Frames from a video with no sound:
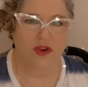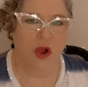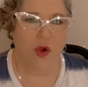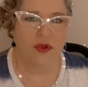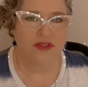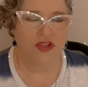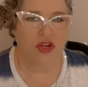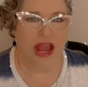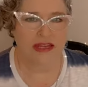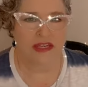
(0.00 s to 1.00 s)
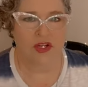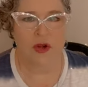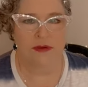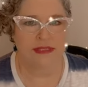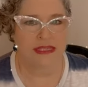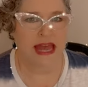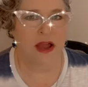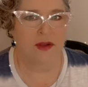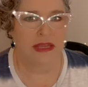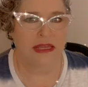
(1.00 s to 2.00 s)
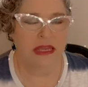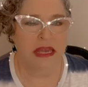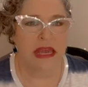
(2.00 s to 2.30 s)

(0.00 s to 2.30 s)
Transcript: you're always attracting, you're always allowing.